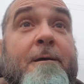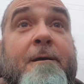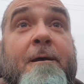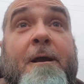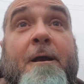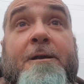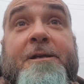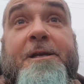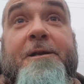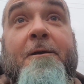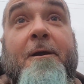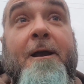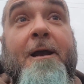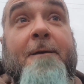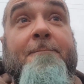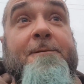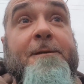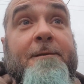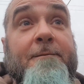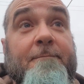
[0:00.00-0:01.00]
There she
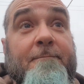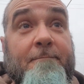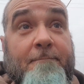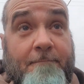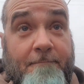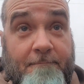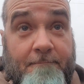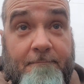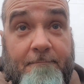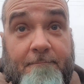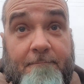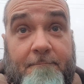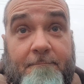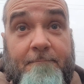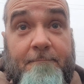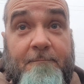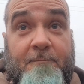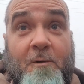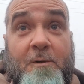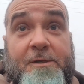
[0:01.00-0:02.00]
grabs it.
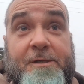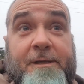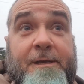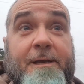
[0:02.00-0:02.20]
What's